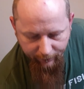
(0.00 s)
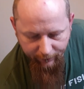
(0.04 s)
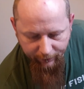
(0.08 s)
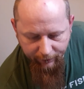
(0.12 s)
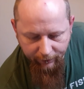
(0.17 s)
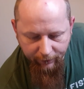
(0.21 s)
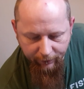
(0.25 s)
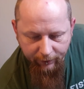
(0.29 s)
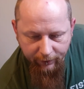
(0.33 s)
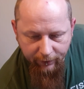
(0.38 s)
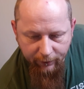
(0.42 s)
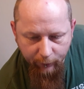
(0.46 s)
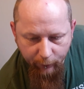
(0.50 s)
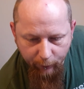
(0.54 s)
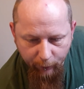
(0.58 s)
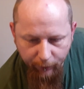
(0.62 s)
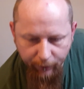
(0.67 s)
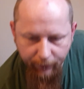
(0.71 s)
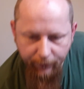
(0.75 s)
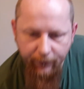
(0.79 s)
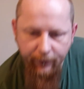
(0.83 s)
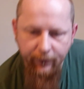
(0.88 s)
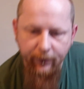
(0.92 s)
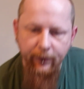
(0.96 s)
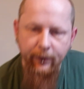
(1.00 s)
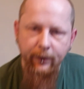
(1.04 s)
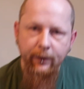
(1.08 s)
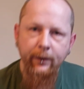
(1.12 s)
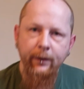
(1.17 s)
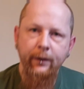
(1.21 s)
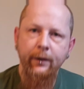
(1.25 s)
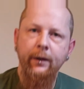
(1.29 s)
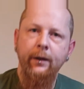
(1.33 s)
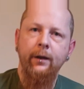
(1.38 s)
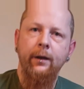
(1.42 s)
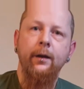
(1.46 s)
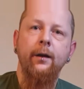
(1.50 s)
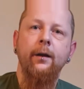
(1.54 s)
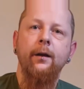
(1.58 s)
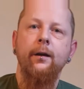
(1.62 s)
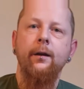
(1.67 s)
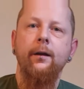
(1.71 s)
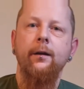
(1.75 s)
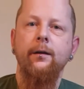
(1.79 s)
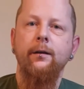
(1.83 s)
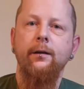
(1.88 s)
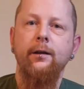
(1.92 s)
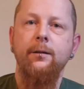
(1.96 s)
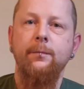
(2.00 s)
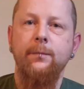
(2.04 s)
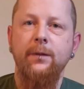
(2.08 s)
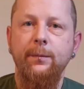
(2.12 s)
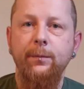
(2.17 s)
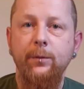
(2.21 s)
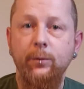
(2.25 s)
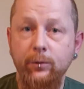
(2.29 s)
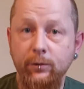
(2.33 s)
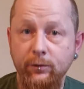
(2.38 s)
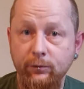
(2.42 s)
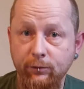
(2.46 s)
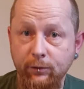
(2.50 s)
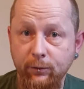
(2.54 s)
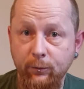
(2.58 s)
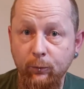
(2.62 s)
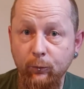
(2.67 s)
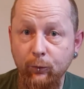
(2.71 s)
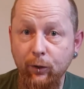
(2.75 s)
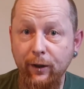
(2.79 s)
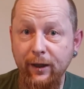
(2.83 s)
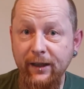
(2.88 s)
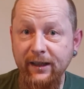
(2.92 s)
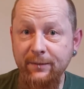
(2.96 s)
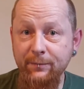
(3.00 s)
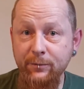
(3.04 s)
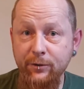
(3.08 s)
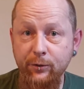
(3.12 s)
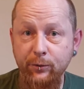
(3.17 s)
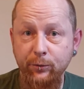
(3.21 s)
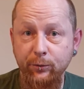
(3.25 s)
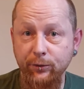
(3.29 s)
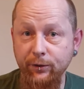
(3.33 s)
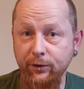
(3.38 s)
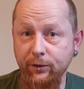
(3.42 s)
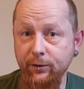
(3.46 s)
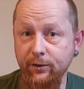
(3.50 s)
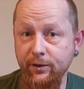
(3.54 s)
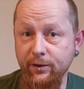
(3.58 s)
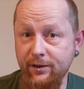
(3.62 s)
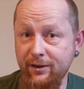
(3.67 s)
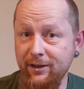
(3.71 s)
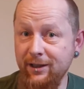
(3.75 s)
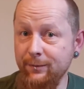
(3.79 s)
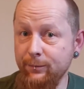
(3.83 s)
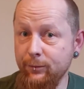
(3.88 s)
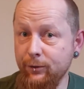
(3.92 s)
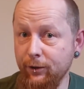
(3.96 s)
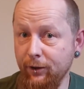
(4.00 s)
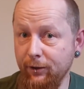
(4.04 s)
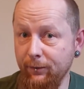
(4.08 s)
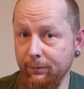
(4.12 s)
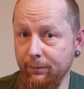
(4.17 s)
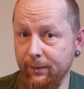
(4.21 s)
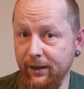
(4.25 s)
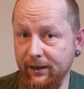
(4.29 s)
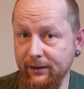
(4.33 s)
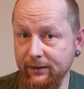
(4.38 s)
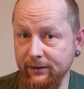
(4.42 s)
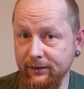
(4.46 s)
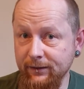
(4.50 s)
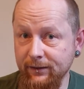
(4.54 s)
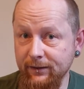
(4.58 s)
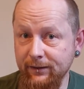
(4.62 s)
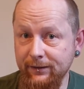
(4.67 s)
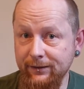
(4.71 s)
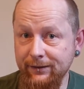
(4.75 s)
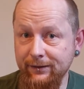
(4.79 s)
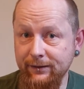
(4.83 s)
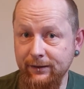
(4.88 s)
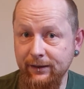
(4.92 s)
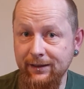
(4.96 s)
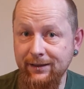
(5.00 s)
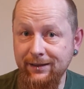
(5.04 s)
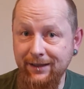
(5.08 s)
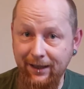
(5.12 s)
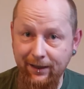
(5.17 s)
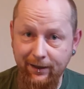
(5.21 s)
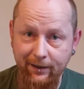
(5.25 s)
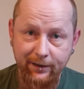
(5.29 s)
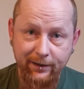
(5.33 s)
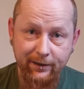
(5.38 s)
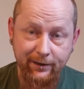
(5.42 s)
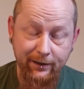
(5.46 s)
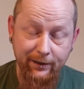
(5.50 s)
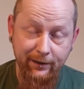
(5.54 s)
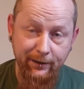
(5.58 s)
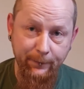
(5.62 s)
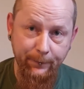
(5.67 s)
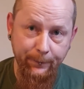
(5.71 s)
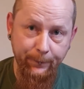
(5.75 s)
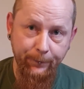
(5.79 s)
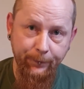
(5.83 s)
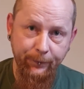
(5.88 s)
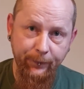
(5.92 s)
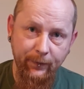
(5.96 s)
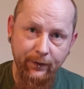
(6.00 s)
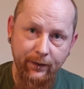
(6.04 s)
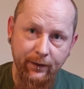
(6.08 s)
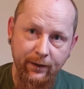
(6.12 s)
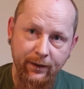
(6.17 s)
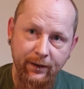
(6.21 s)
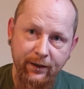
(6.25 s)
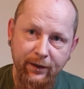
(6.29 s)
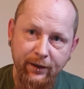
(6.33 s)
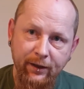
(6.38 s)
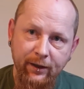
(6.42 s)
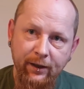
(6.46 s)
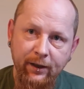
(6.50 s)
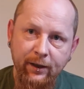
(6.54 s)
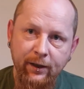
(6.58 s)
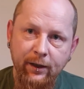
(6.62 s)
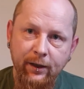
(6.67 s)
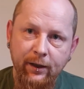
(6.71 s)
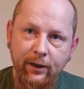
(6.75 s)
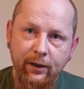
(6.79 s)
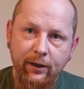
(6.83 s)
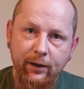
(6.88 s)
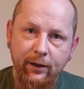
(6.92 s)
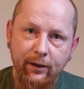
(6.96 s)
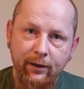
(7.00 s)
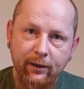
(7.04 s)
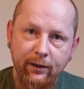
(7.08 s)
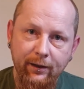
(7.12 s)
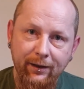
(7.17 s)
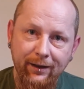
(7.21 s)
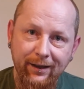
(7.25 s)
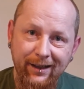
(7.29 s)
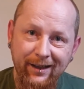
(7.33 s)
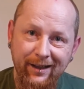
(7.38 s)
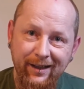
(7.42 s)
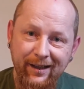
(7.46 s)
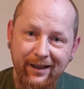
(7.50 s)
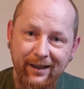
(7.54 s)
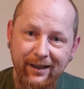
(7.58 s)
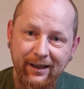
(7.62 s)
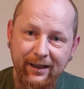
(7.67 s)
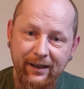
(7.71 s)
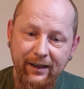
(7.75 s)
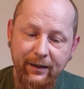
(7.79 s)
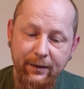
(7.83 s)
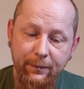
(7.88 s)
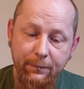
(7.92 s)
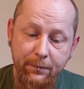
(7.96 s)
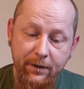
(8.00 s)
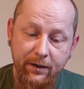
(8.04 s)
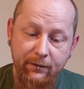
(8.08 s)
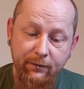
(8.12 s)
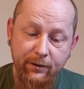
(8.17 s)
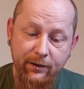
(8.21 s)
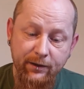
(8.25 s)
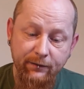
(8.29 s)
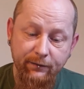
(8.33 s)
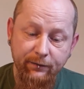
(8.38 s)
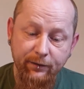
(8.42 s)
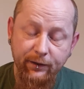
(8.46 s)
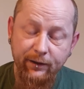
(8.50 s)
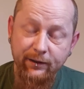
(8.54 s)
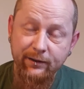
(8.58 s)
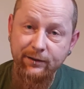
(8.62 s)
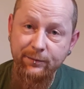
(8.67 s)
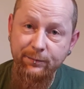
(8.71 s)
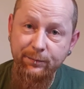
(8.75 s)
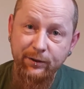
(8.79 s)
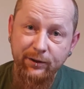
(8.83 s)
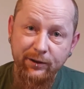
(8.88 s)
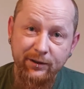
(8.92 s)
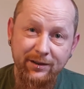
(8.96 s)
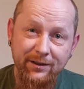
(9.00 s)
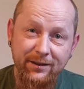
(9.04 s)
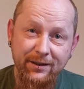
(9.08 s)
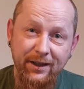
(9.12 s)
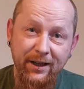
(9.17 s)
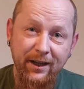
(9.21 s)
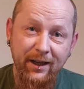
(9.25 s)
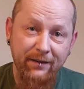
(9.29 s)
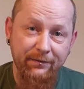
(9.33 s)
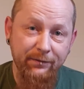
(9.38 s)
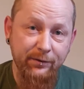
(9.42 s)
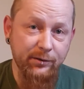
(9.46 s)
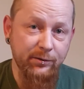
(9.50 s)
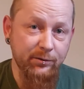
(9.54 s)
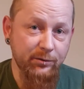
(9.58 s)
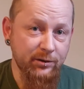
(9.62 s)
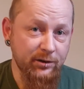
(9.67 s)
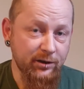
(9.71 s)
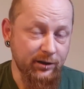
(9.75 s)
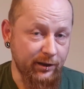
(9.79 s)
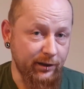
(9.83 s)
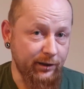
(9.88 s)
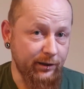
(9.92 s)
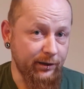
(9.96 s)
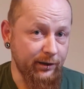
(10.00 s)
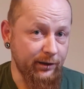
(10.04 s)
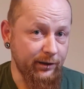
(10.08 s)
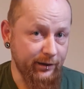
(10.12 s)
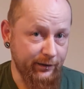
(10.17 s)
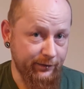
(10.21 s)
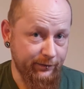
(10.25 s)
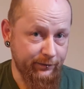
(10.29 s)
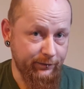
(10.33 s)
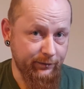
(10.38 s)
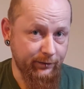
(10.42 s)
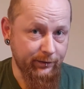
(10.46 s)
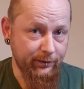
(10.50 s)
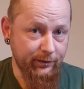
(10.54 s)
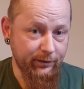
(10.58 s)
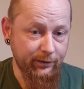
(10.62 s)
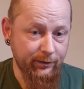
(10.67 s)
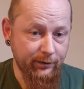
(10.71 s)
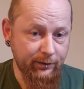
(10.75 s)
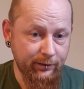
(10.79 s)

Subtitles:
Now, you may be wondering why I'm showing you the same shotting pattern a second time. The main reason for this is because it's ever so slightly different.